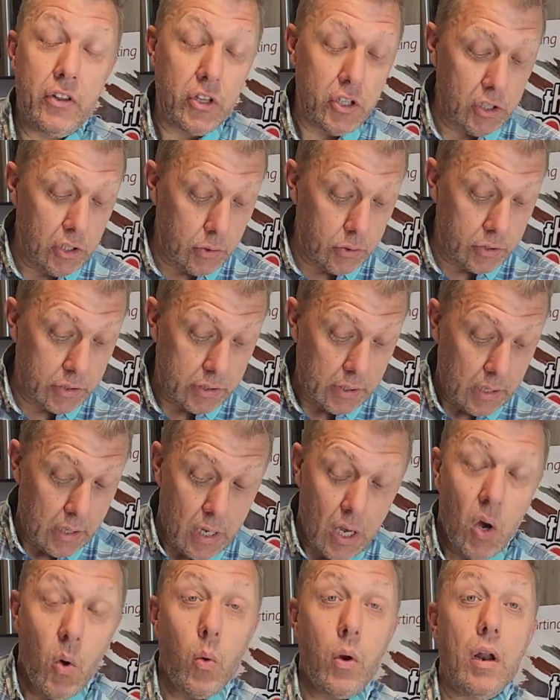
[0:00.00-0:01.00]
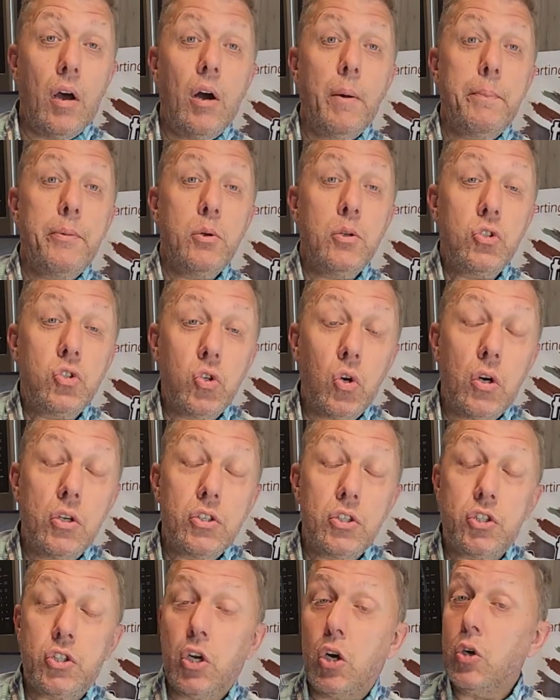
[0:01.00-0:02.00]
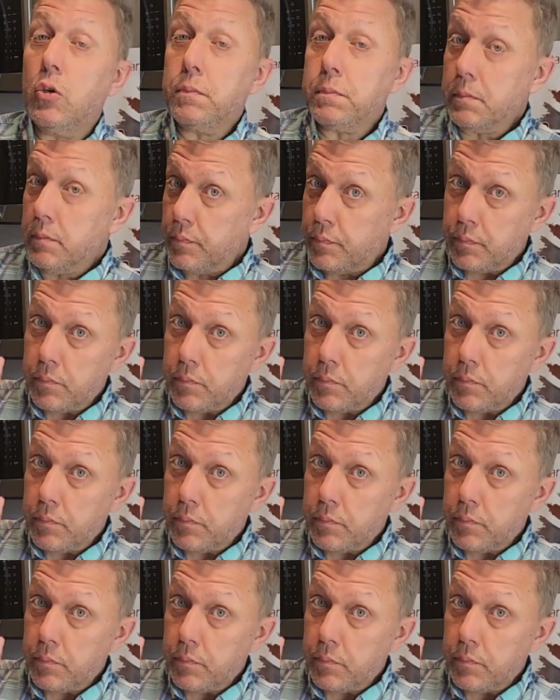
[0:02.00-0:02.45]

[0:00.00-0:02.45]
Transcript: use. Well, I hope you enjoyed the show.